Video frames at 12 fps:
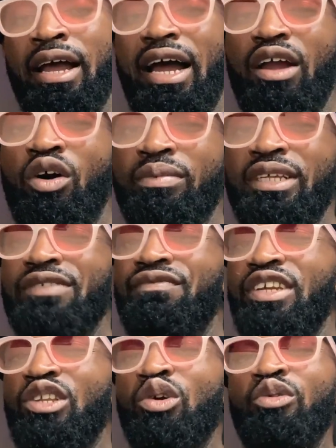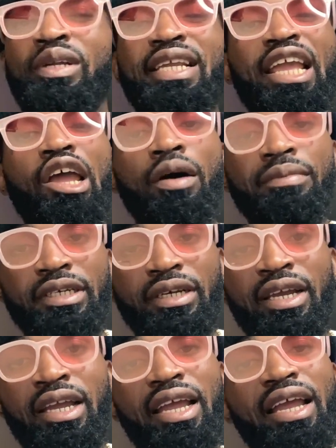I hope this video really helped,
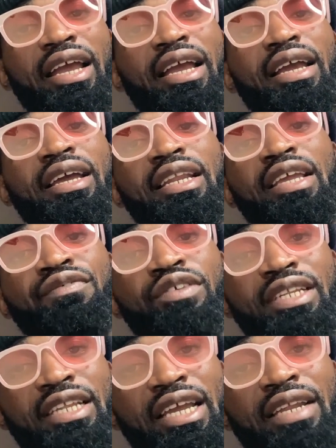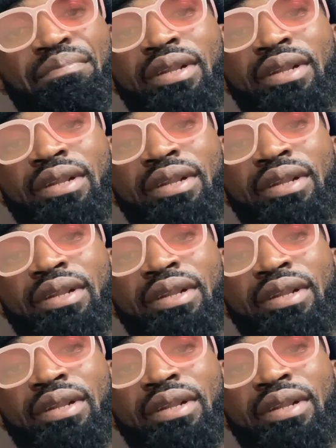and if you did,